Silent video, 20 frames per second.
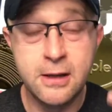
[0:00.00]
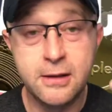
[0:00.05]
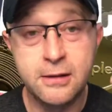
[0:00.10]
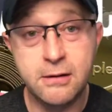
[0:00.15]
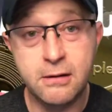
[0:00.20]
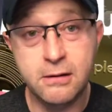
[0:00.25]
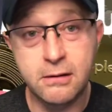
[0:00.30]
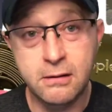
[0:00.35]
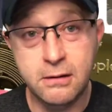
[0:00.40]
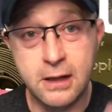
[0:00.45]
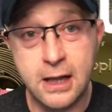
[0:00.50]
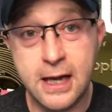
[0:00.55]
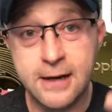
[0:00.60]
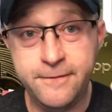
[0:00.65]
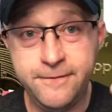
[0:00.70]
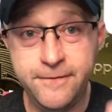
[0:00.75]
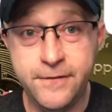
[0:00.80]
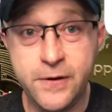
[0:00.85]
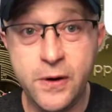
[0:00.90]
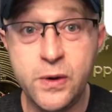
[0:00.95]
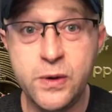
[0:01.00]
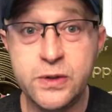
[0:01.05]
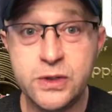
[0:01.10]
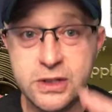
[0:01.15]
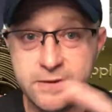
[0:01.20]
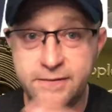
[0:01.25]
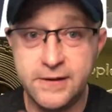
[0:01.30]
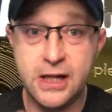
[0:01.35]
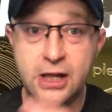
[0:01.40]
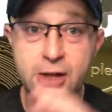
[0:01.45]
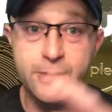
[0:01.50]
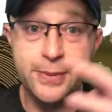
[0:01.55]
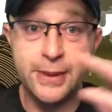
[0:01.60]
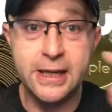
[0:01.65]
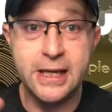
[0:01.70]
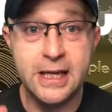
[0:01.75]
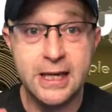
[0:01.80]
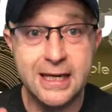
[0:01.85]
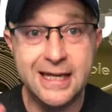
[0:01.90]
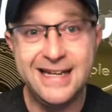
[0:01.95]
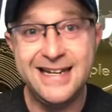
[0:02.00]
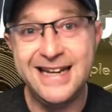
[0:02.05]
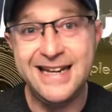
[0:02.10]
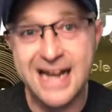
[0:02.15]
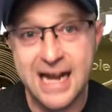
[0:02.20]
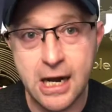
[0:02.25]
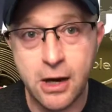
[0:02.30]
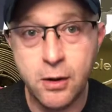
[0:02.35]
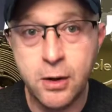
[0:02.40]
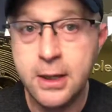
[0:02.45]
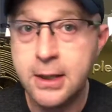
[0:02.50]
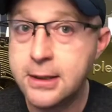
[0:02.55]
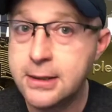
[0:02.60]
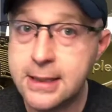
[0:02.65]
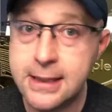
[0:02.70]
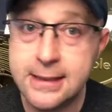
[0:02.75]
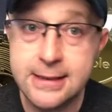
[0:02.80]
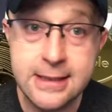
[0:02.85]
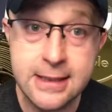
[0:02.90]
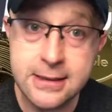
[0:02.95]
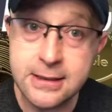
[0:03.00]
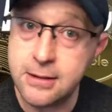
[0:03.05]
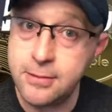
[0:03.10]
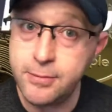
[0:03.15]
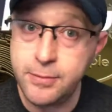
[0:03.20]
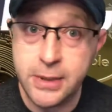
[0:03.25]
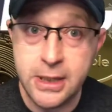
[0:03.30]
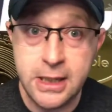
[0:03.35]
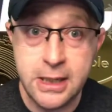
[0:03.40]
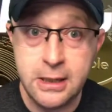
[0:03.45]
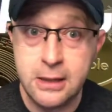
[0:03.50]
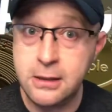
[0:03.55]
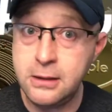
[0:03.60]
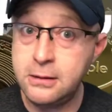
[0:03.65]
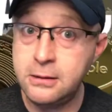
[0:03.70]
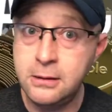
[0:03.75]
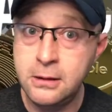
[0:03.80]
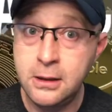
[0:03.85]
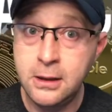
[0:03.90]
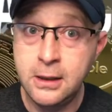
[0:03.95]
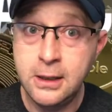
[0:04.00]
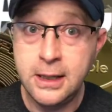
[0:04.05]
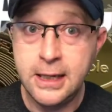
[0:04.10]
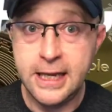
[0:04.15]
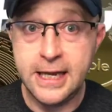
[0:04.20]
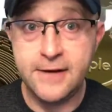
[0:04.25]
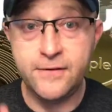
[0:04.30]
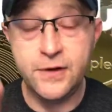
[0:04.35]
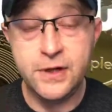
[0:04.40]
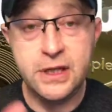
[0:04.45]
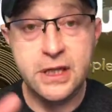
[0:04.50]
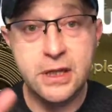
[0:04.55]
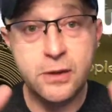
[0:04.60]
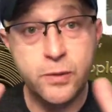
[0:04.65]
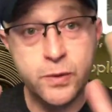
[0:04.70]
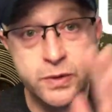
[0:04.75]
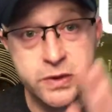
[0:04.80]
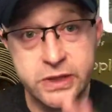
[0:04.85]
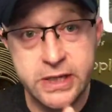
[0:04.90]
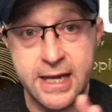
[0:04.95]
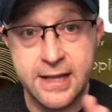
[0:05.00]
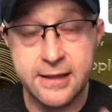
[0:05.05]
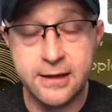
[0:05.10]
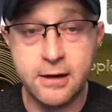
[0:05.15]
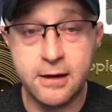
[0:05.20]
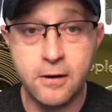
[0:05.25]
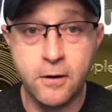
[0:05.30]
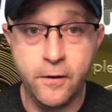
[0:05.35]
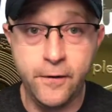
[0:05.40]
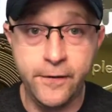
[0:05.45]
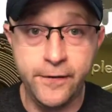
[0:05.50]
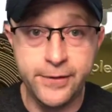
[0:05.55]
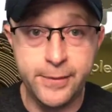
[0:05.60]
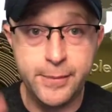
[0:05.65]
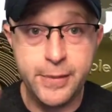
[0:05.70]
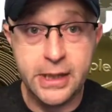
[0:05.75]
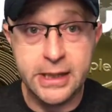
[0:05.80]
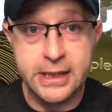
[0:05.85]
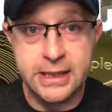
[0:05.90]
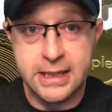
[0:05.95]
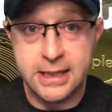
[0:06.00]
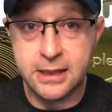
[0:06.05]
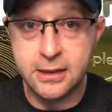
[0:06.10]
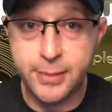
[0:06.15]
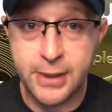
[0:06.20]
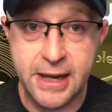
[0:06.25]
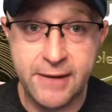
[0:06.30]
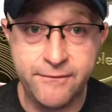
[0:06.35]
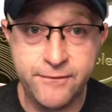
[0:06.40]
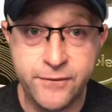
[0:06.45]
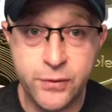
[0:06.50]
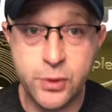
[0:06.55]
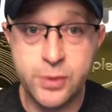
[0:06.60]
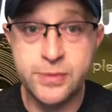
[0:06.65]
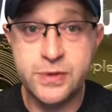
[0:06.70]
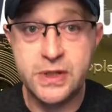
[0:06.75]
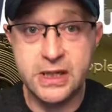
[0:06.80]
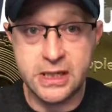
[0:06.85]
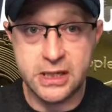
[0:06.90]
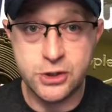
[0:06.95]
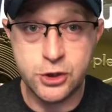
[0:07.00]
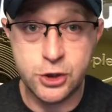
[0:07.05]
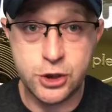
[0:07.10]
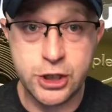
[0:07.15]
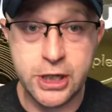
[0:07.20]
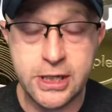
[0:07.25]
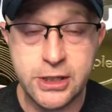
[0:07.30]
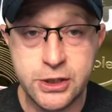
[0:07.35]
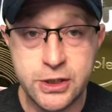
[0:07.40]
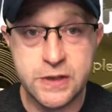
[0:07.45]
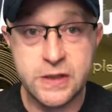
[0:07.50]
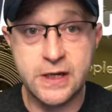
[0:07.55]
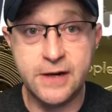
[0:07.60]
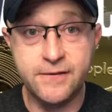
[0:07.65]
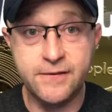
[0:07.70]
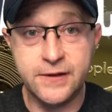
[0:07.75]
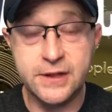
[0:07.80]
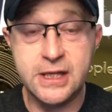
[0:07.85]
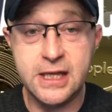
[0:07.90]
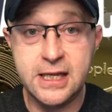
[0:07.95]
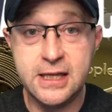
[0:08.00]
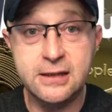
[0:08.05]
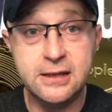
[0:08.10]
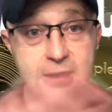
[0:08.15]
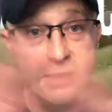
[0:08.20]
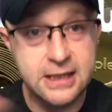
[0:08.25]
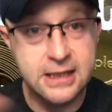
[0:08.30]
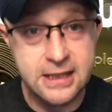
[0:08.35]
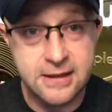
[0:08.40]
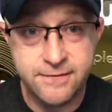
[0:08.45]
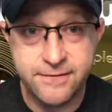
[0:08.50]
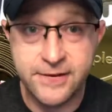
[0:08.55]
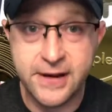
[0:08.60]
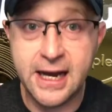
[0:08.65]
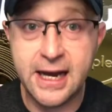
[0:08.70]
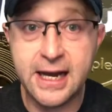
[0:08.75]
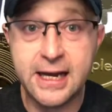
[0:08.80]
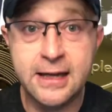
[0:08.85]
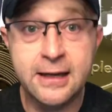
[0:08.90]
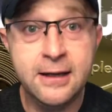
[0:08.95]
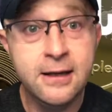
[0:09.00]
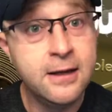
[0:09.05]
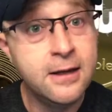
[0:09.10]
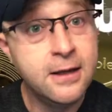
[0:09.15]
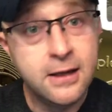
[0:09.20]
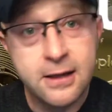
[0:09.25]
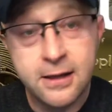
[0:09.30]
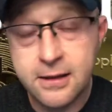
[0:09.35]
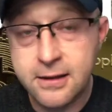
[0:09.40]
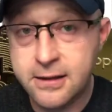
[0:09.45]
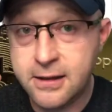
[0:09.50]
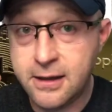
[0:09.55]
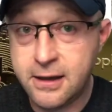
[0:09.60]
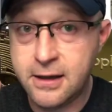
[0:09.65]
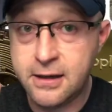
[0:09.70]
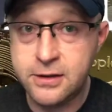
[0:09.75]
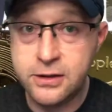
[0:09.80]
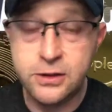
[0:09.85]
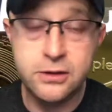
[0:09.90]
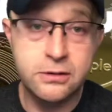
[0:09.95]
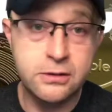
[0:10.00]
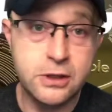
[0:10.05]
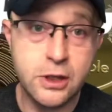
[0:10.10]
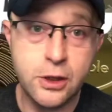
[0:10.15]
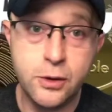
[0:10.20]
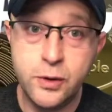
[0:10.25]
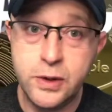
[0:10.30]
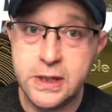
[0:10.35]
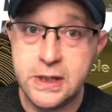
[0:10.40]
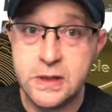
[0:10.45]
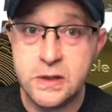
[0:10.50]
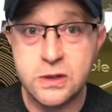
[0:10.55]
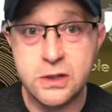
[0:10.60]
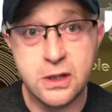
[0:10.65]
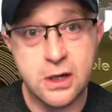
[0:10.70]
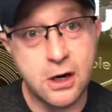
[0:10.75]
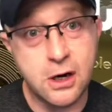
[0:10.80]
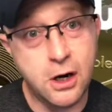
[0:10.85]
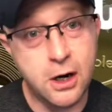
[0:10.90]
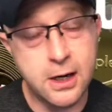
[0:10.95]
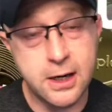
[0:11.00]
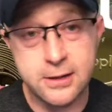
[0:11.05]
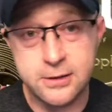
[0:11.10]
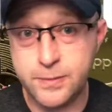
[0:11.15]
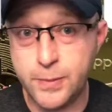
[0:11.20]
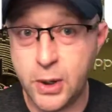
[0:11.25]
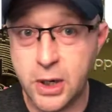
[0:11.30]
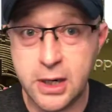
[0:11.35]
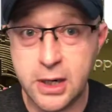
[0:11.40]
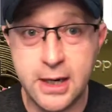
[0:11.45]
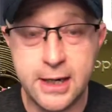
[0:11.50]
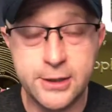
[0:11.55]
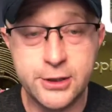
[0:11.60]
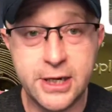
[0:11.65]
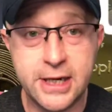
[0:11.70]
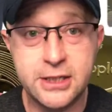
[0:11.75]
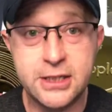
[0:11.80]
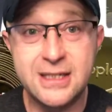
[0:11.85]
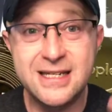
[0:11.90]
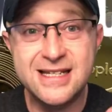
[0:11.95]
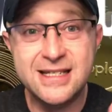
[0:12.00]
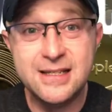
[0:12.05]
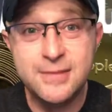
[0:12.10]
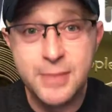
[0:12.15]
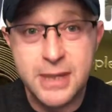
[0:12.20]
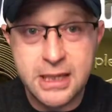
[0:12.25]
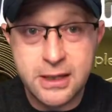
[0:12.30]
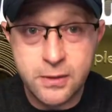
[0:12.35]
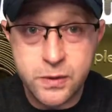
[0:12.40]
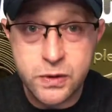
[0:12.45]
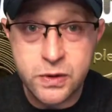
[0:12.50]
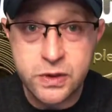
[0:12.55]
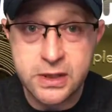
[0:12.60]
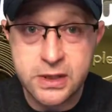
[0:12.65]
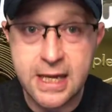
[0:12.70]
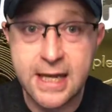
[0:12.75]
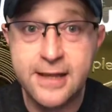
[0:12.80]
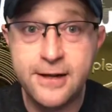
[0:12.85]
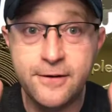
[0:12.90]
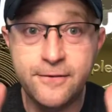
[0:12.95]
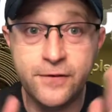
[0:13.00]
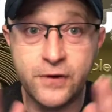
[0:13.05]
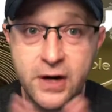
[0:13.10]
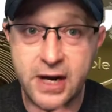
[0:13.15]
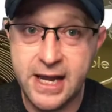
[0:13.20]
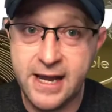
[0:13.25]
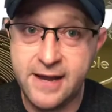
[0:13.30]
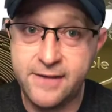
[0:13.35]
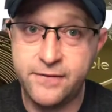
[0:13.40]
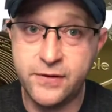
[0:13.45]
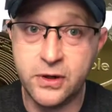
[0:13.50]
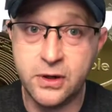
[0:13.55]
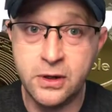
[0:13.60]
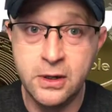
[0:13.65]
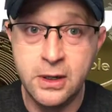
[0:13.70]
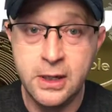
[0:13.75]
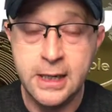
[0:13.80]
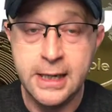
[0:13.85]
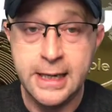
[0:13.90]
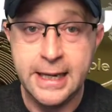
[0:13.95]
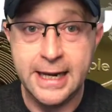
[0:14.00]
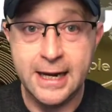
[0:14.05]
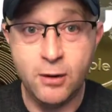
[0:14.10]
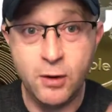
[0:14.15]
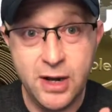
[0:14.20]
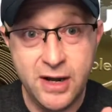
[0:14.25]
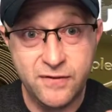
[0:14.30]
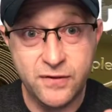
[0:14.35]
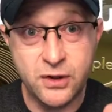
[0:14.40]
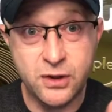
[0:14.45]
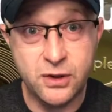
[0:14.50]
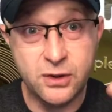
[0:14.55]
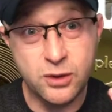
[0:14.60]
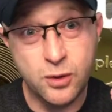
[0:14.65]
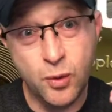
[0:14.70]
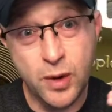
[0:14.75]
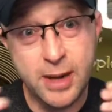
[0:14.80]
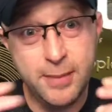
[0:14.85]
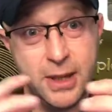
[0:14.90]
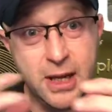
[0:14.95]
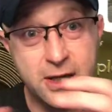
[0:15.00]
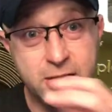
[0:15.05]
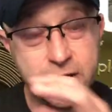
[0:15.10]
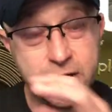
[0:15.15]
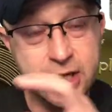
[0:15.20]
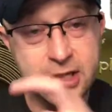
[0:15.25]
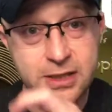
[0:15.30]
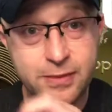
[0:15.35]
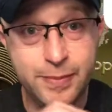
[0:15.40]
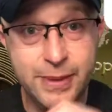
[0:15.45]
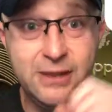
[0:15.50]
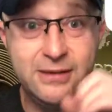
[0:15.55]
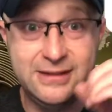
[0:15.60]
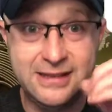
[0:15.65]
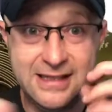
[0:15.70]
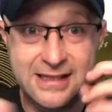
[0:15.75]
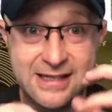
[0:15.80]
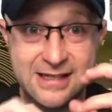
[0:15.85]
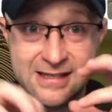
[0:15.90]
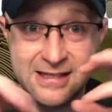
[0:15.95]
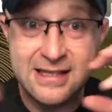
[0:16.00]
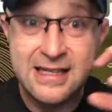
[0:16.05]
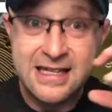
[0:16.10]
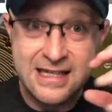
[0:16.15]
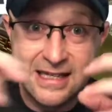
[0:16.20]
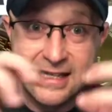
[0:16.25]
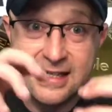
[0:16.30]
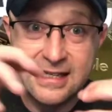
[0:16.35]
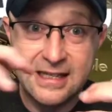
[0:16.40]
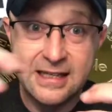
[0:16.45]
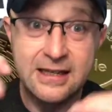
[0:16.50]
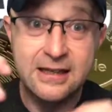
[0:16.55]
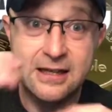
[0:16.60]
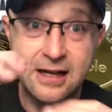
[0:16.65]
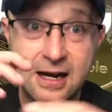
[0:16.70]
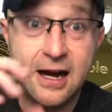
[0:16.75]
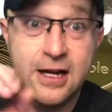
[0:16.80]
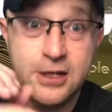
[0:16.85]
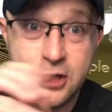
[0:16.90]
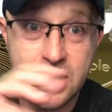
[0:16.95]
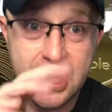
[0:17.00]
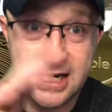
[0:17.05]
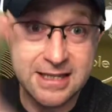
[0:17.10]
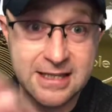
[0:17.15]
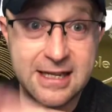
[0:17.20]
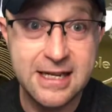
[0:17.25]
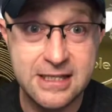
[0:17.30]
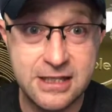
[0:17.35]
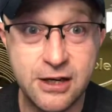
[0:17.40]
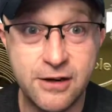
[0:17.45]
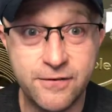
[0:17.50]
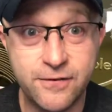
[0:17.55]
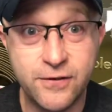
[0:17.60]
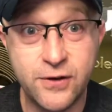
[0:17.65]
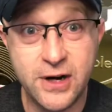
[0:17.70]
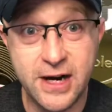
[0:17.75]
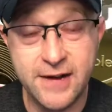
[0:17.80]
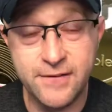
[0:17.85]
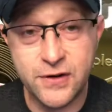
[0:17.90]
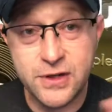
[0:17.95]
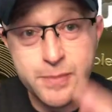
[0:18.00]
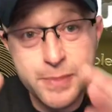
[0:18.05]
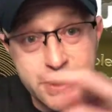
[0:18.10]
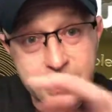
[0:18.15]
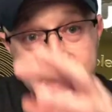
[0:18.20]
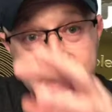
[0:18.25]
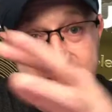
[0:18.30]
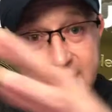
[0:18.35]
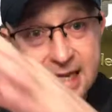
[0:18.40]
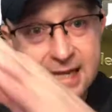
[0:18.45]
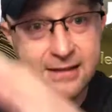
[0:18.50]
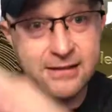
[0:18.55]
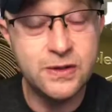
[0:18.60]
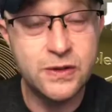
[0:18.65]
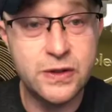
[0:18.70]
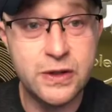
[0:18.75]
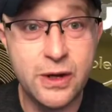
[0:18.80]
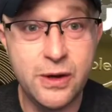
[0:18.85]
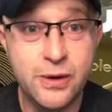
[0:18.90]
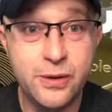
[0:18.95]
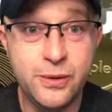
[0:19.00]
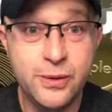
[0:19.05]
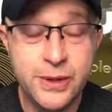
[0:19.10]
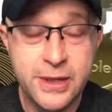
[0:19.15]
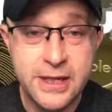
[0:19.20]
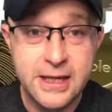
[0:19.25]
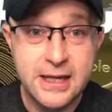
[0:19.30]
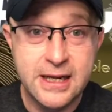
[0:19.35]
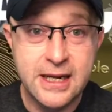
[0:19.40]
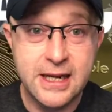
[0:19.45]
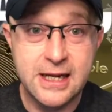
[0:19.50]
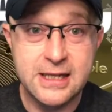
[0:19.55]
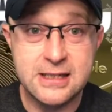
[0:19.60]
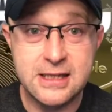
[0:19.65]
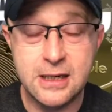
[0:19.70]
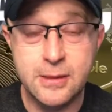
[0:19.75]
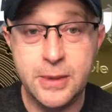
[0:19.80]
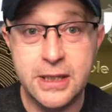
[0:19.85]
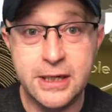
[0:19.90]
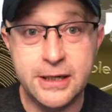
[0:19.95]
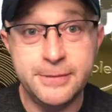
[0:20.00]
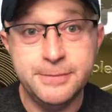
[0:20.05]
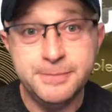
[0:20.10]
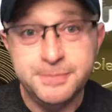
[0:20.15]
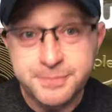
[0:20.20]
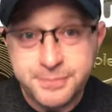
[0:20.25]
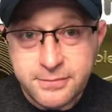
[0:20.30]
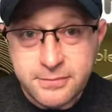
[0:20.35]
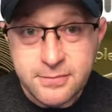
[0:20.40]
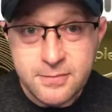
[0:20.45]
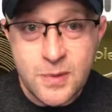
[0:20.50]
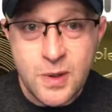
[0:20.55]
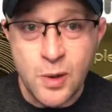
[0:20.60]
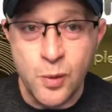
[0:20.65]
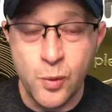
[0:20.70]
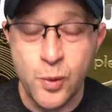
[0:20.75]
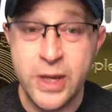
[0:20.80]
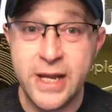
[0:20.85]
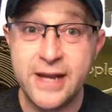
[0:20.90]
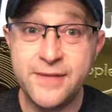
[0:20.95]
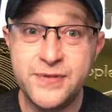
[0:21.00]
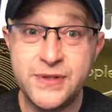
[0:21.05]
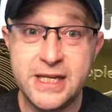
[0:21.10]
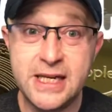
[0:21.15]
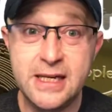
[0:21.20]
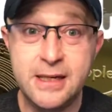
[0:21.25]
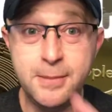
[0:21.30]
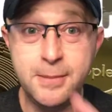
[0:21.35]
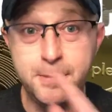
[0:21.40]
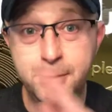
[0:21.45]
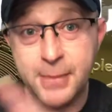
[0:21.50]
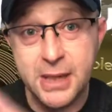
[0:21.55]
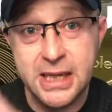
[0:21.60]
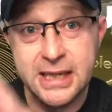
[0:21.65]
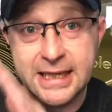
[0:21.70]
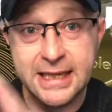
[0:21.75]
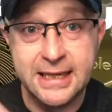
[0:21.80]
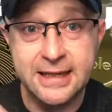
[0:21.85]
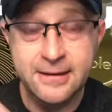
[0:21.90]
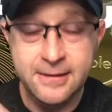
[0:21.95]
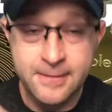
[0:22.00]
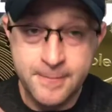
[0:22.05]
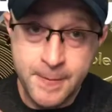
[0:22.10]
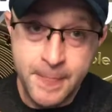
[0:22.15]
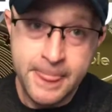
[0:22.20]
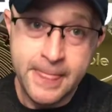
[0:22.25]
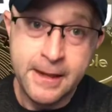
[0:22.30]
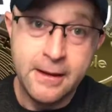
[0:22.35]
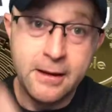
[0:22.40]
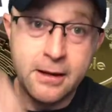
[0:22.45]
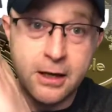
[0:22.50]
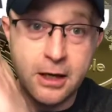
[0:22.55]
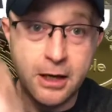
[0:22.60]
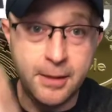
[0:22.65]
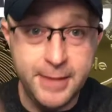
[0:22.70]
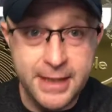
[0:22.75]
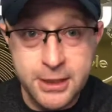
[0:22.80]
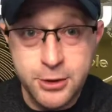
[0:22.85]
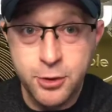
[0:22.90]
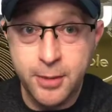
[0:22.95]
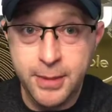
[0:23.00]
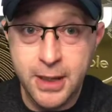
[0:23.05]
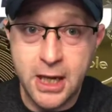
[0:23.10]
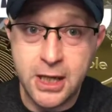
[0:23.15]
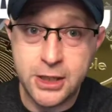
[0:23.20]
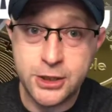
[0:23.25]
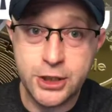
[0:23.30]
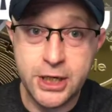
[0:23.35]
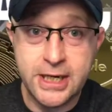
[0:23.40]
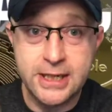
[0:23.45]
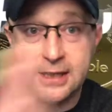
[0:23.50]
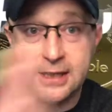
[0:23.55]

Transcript: there are a lot of folks developing in it. Now, that doesn't mean everything will stay there. All the money and the platforms and the exchanges and everything, the DeFi, the tokens, the smart contracts, doesn't mean it'll stay there forever. However, the way a blockchain's built is the contract stays there forever. It's built in, so it's going to be there. We have seen money come into a blockchain